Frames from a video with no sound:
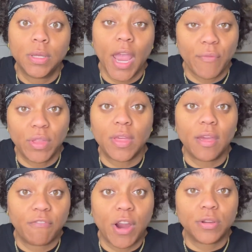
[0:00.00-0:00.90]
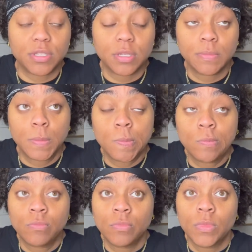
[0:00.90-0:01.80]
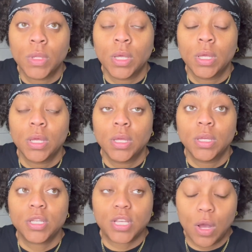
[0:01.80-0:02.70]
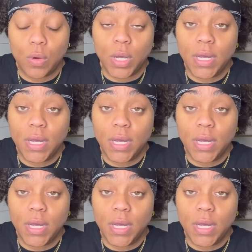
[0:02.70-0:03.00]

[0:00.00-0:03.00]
everything first. So,